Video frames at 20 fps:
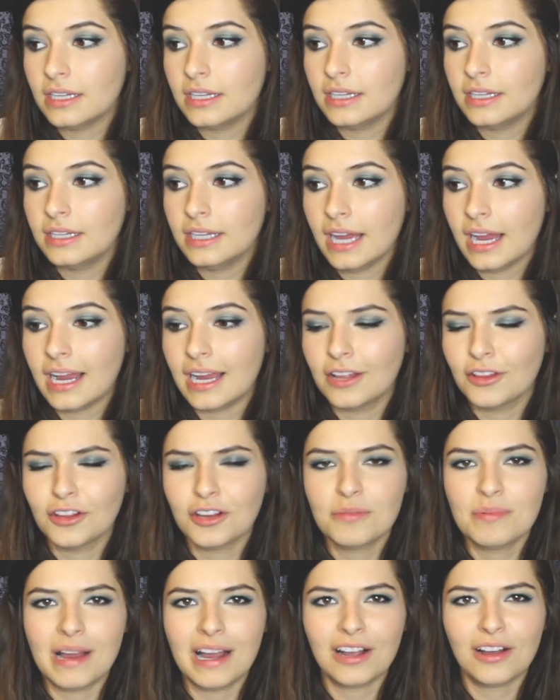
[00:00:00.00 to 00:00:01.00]
yeah, I
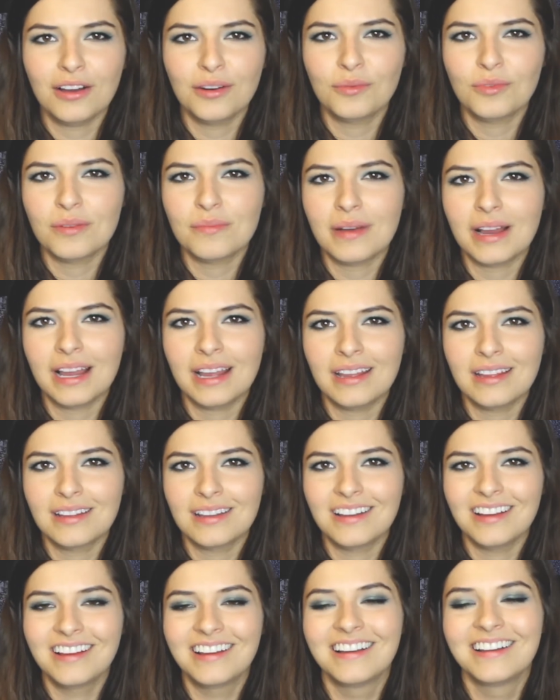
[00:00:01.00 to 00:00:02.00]
look back on what
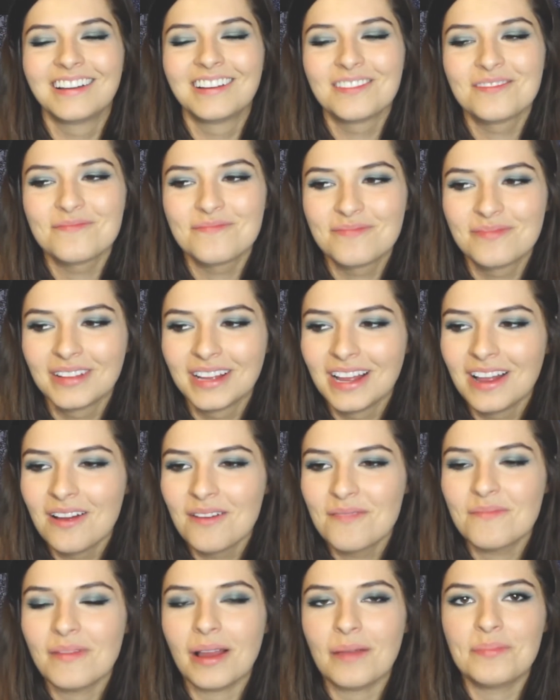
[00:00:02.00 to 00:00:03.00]
my
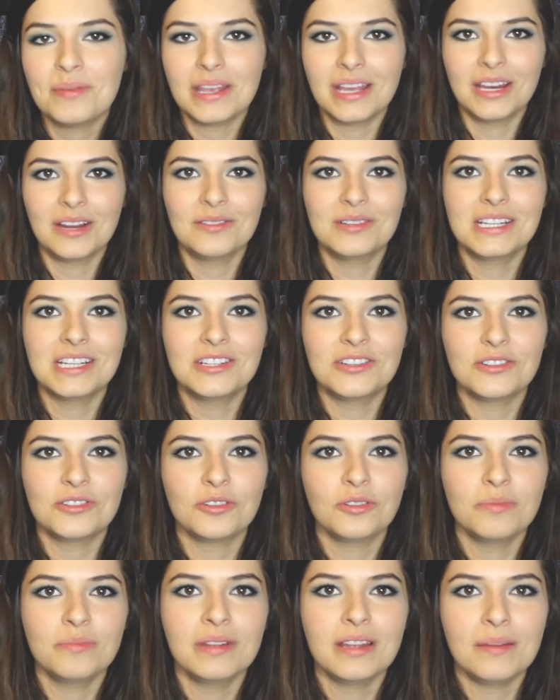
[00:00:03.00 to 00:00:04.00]
my piano teacher
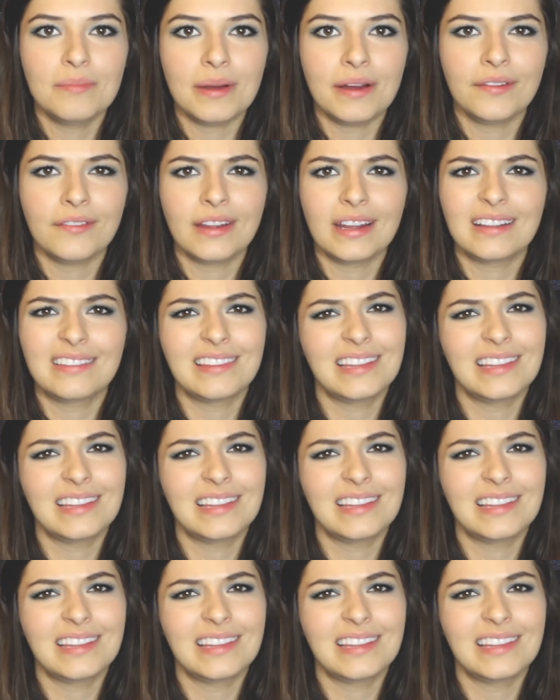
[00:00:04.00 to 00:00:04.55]
told me about, like,